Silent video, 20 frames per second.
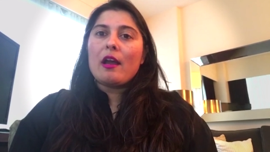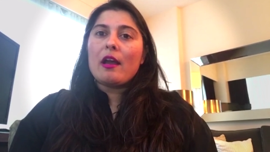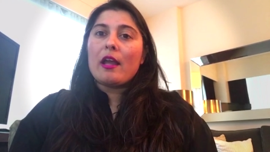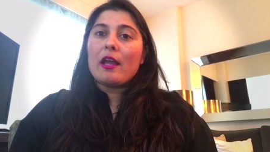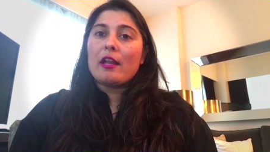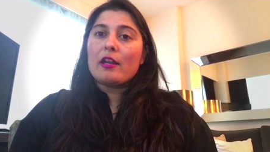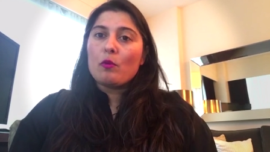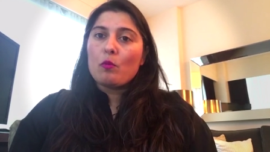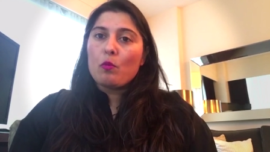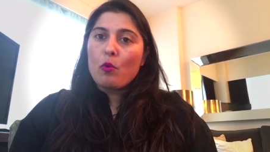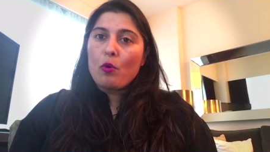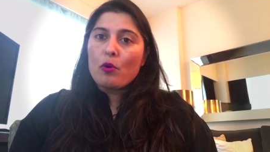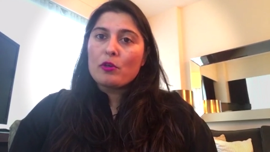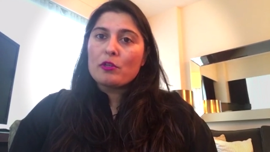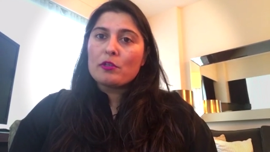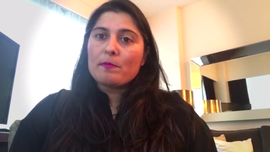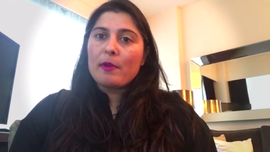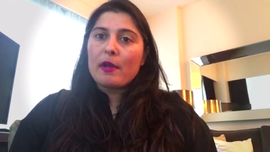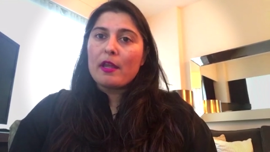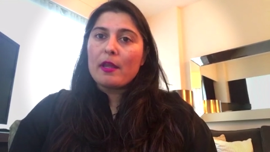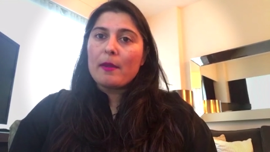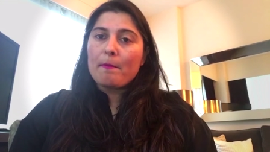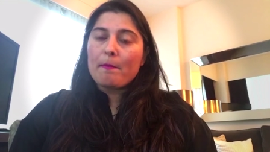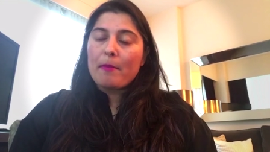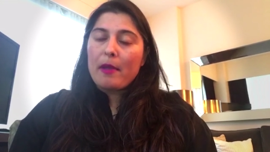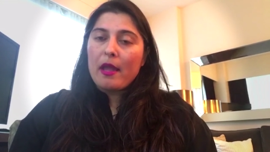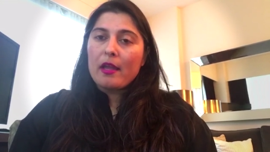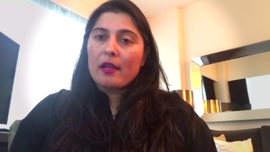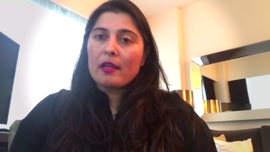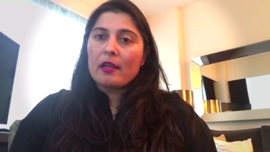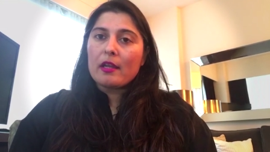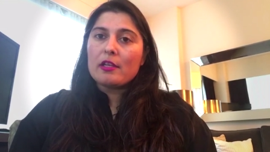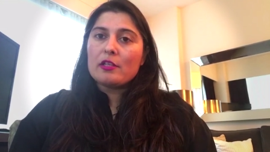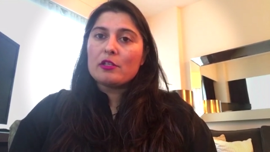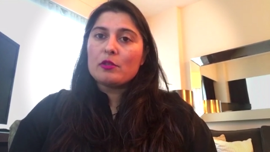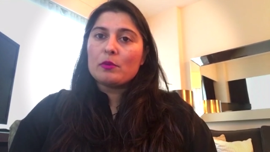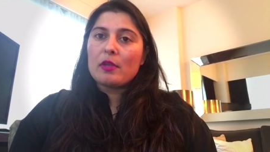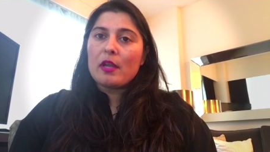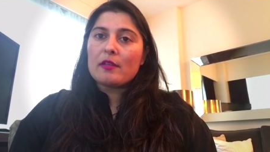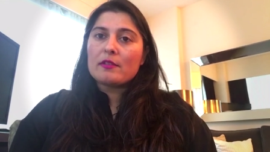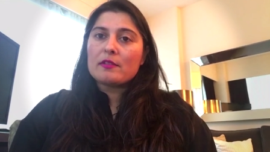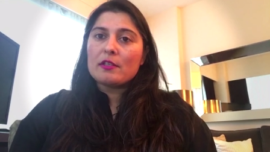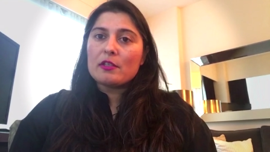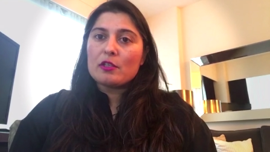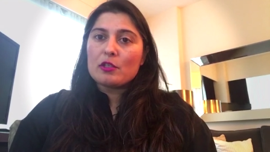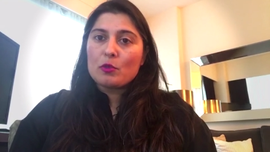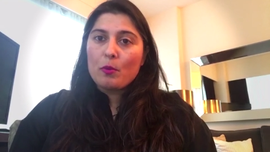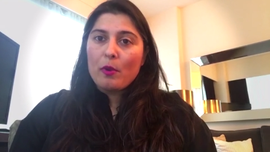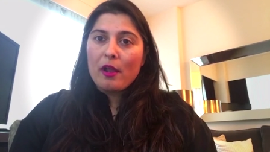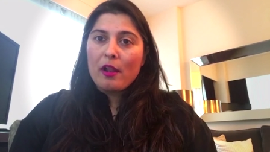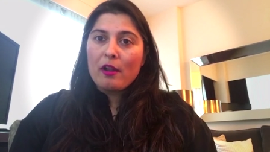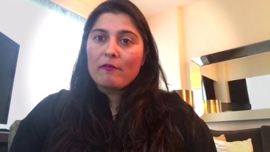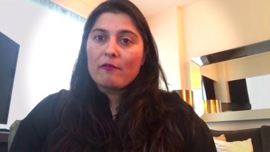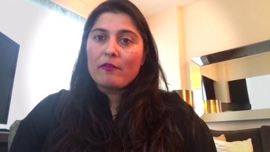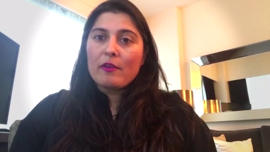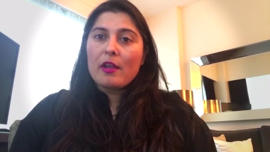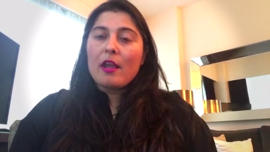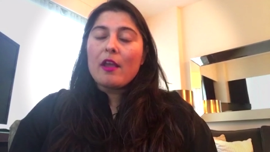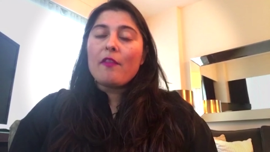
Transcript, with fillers: an award by MPAC in 2012,